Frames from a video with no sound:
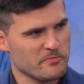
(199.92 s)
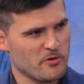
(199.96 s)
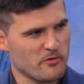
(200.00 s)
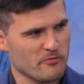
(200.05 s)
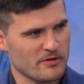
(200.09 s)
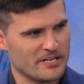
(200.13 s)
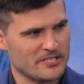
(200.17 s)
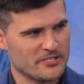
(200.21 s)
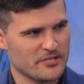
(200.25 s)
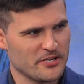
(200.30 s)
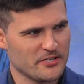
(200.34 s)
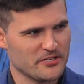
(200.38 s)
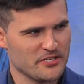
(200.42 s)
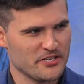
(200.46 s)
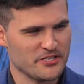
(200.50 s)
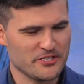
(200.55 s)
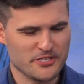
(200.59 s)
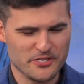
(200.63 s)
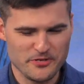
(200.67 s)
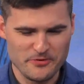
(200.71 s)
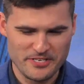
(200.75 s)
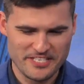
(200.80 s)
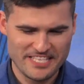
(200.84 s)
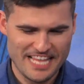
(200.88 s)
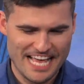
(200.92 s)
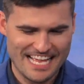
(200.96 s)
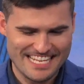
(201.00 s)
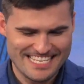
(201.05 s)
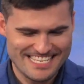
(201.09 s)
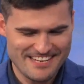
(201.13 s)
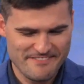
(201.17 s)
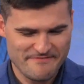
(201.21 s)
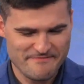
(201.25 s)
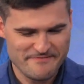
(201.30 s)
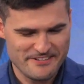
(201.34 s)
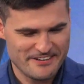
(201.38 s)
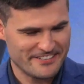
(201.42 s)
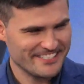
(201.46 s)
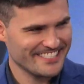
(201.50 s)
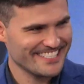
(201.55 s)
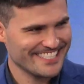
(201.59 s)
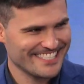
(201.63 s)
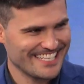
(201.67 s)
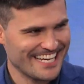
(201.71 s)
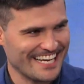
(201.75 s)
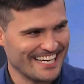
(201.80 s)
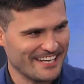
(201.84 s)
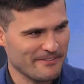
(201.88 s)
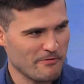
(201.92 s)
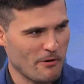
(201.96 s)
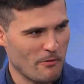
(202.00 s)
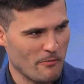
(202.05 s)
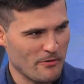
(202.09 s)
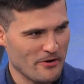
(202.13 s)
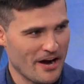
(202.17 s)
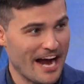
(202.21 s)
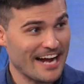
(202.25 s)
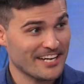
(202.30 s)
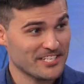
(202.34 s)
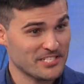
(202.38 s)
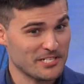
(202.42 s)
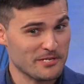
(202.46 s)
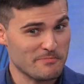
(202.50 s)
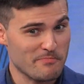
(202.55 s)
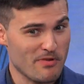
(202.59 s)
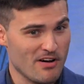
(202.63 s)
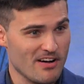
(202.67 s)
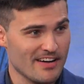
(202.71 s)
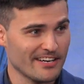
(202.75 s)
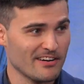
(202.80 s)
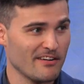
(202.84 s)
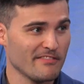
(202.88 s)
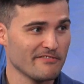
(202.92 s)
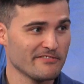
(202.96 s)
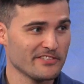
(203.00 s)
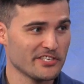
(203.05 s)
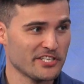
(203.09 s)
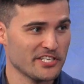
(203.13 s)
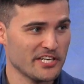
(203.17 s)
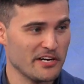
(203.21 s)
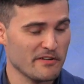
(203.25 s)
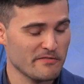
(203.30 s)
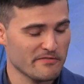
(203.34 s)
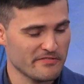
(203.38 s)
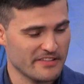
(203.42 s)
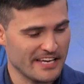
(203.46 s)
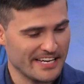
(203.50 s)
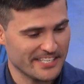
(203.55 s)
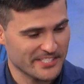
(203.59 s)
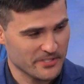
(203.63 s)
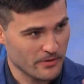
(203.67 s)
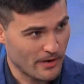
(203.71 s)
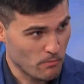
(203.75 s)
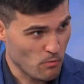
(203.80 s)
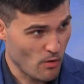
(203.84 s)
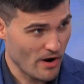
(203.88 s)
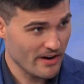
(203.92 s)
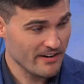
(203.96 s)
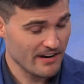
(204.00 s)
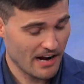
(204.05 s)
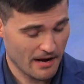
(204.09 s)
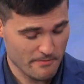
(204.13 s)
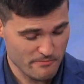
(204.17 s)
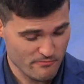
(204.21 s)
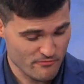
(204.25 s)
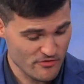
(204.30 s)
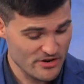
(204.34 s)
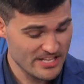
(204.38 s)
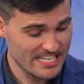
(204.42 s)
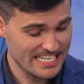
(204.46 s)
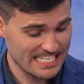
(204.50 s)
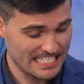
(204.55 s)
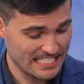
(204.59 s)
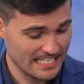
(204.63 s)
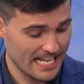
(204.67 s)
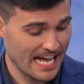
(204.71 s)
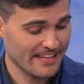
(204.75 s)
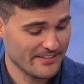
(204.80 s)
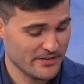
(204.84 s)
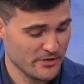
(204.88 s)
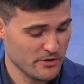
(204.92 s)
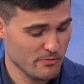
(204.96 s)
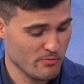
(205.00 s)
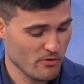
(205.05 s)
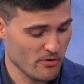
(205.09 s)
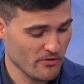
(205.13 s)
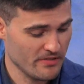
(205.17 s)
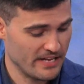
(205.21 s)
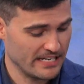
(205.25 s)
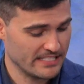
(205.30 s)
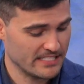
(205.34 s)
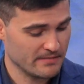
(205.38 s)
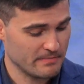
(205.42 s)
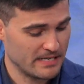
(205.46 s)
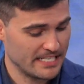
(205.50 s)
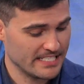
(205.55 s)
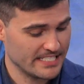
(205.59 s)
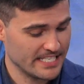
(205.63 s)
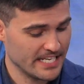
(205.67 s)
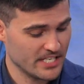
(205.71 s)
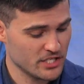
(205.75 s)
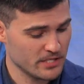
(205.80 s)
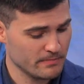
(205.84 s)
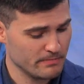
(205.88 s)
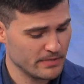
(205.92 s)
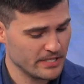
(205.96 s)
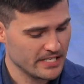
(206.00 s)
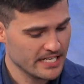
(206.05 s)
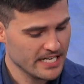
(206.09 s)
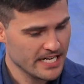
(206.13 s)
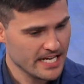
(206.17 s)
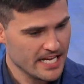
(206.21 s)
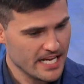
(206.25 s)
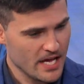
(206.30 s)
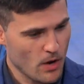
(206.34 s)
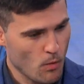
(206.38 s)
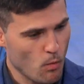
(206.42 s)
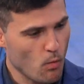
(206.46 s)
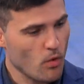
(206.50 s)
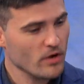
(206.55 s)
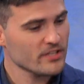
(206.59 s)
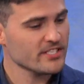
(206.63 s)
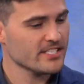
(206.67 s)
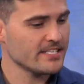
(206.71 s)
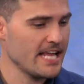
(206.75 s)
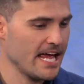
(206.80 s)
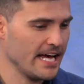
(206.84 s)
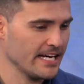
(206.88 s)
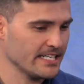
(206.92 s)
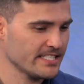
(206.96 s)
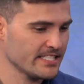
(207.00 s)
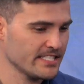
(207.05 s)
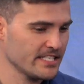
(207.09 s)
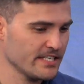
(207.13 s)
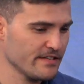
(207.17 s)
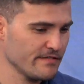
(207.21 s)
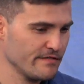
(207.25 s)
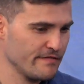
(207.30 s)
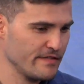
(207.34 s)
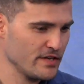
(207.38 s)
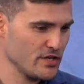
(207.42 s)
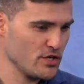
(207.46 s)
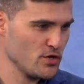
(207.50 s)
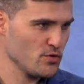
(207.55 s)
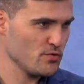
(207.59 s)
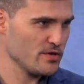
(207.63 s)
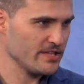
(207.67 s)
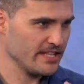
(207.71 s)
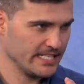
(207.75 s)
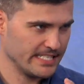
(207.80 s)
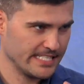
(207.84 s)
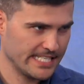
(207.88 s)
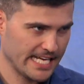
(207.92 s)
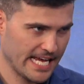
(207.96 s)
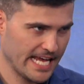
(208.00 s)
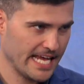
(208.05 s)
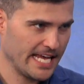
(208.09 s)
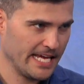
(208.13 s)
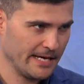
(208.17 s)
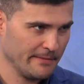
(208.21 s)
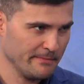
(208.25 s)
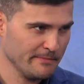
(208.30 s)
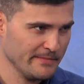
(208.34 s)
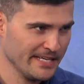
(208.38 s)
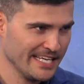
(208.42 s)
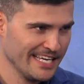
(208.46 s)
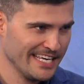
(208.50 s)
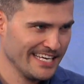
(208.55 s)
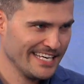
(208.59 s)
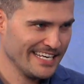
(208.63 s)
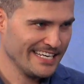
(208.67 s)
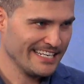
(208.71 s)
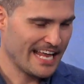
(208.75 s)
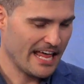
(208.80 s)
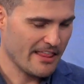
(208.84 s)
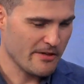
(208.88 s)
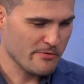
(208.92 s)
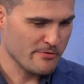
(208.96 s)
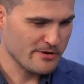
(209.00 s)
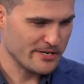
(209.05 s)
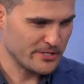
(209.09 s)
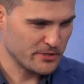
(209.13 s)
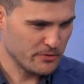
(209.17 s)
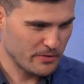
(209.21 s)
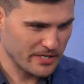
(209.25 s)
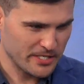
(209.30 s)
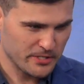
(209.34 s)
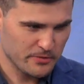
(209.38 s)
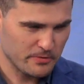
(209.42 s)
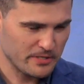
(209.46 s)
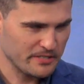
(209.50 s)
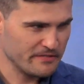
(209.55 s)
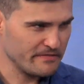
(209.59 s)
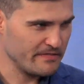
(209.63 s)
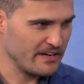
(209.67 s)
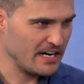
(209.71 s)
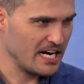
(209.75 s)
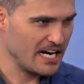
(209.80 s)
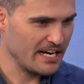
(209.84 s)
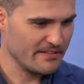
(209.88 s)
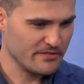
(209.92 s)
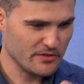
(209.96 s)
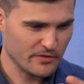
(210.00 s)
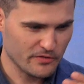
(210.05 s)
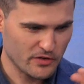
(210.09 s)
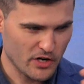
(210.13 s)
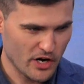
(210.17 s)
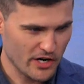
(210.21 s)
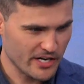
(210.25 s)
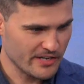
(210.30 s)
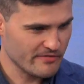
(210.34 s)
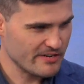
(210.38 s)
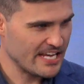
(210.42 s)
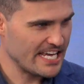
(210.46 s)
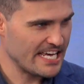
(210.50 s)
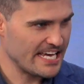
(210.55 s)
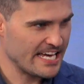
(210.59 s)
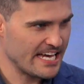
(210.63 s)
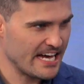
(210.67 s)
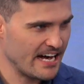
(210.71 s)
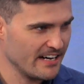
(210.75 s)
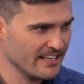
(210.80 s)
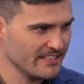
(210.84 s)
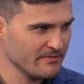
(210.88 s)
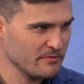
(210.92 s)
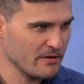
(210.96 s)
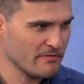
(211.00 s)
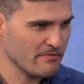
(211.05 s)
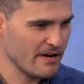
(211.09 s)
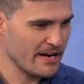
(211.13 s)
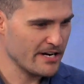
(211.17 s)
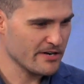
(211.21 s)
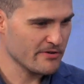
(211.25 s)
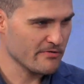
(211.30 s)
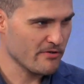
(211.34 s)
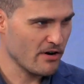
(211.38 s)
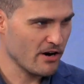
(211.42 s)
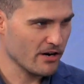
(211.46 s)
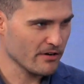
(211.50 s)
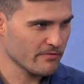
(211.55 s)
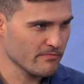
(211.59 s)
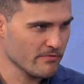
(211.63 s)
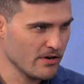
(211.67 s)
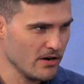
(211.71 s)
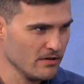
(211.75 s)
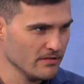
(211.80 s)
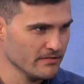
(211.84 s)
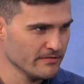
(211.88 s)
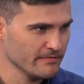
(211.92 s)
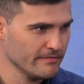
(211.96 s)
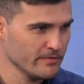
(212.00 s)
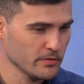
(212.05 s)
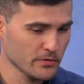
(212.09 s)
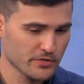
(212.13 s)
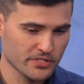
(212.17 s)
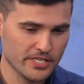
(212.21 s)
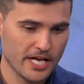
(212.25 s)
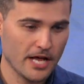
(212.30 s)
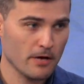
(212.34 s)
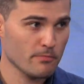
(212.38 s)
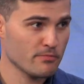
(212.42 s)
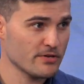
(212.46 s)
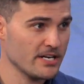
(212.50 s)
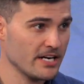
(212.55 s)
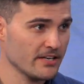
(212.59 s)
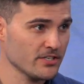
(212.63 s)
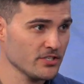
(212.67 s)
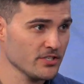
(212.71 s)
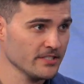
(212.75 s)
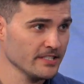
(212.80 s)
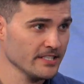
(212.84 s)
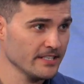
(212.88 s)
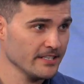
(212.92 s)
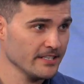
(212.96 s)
more research into, is that different, what we're actually buying off the shelf there. So I'm really glad that you brought that to my attention. But what's next for you and the team now that we're in 2025, you've got it here, we're ready to rock and roll, full scale production?